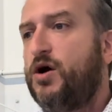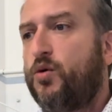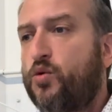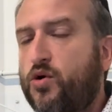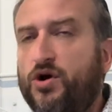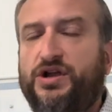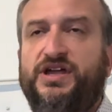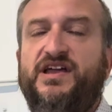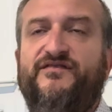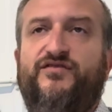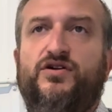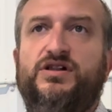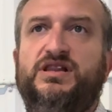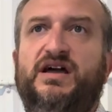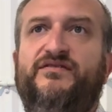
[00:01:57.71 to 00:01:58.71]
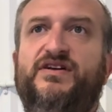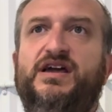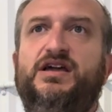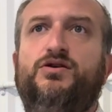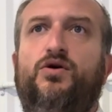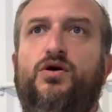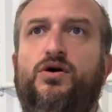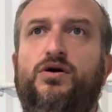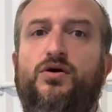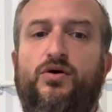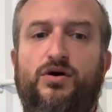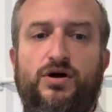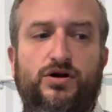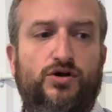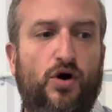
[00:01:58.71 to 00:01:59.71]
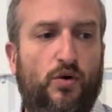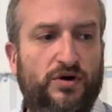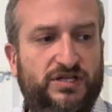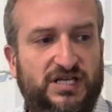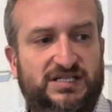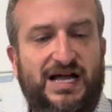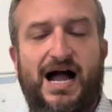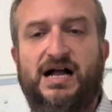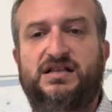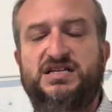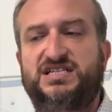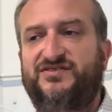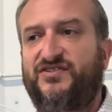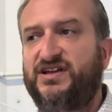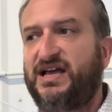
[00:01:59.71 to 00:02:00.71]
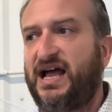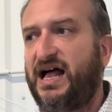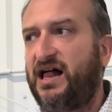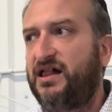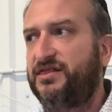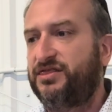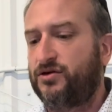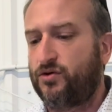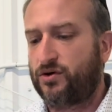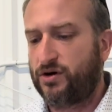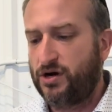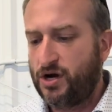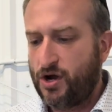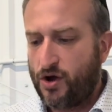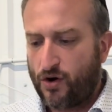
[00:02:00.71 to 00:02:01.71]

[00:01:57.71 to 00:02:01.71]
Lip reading: working for a living or going to doctors for your health or